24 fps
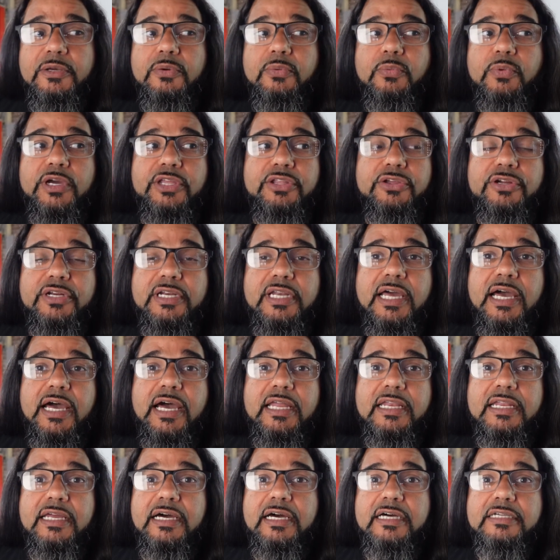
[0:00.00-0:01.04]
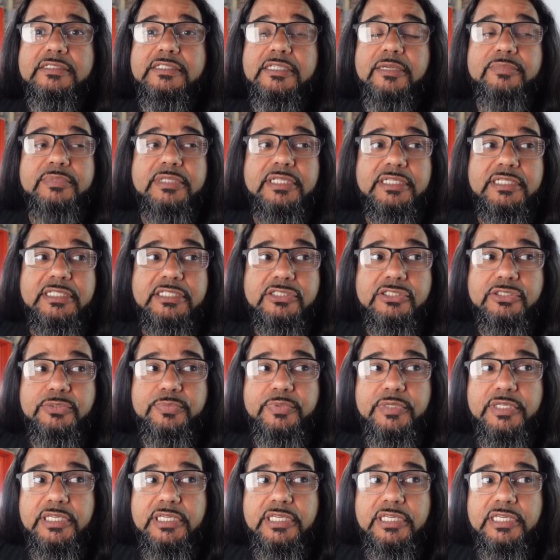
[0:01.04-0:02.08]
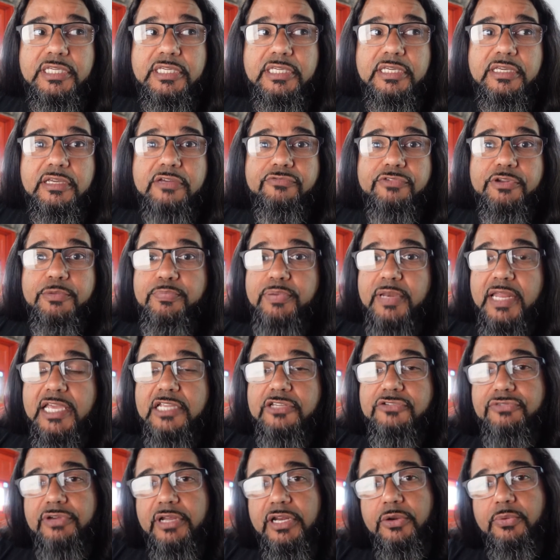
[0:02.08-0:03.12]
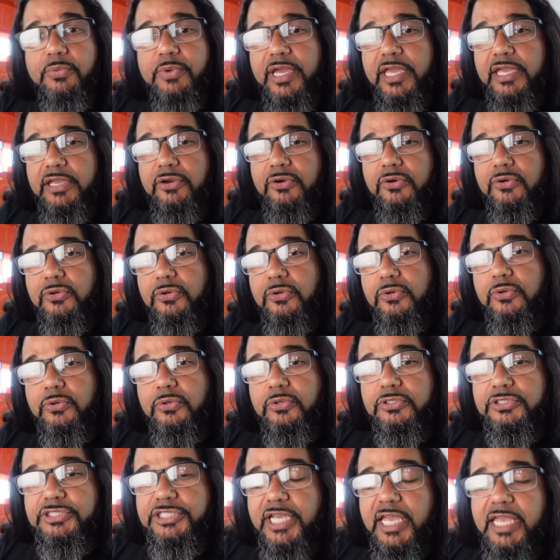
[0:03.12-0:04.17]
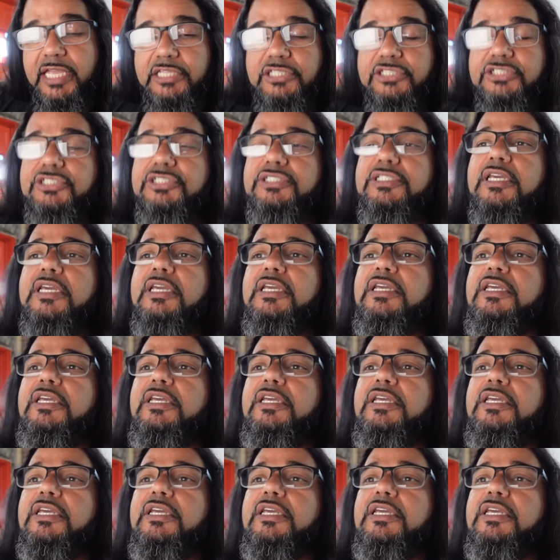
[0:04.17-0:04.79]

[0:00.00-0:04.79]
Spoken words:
Whether or not something needs to be replaced right away or changed.